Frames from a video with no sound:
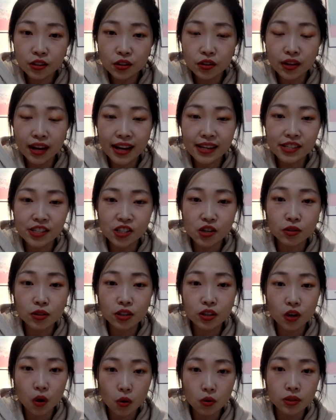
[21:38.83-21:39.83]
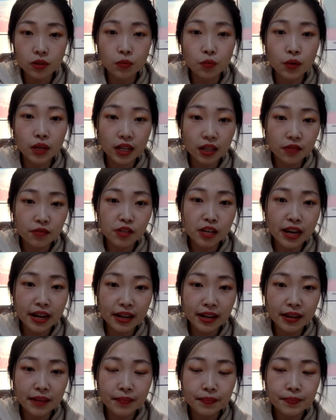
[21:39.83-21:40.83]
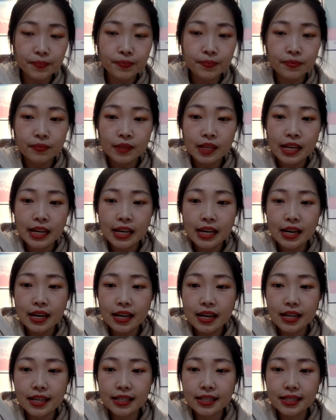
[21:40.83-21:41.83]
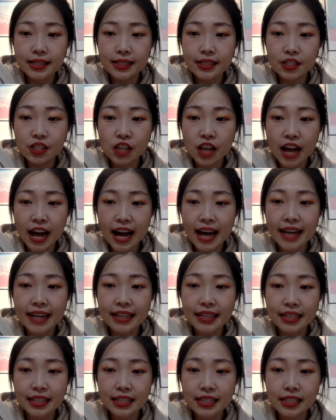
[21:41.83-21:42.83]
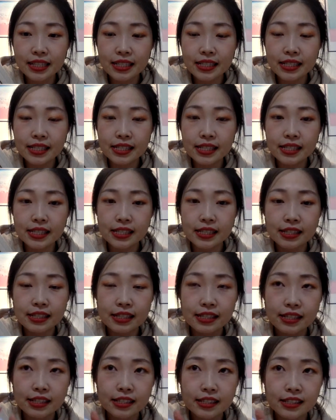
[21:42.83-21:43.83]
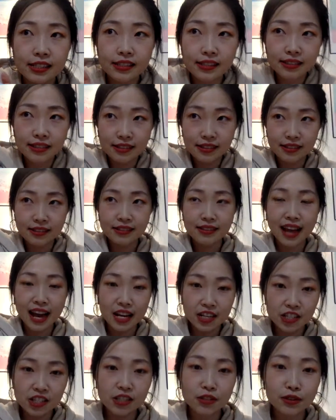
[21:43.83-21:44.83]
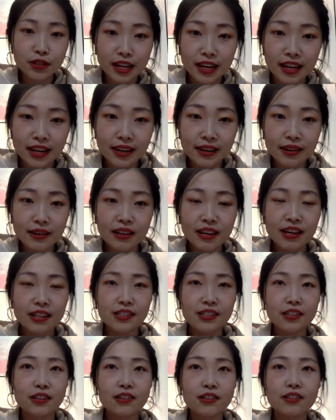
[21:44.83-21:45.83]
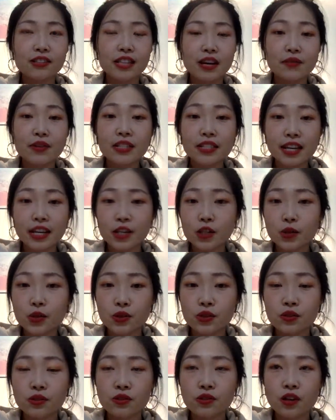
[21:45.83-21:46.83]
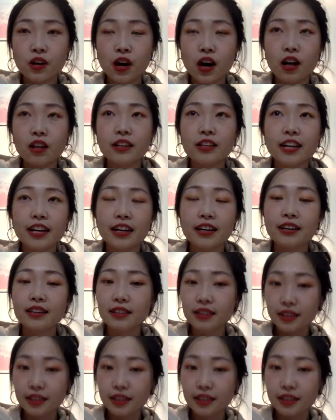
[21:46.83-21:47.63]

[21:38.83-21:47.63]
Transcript: Do you guys know the Golden Week of China? It's the Chinese National Day. It's a 7 days holiday.